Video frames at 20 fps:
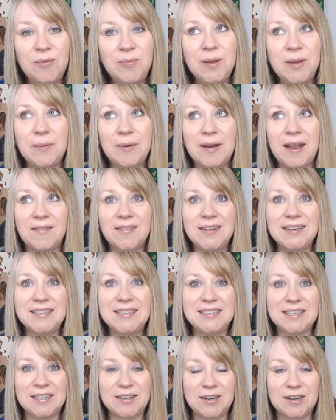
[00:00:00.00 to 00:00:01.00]
we were having
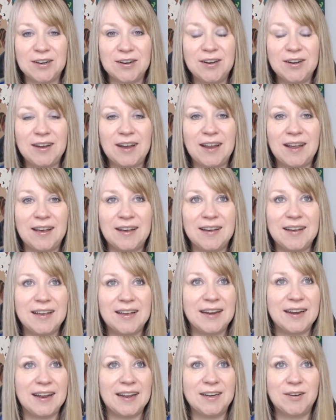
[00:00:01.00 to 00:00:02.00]
dinner,
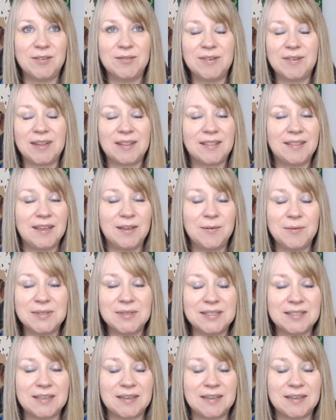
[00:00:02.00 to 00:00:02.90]
and I think it was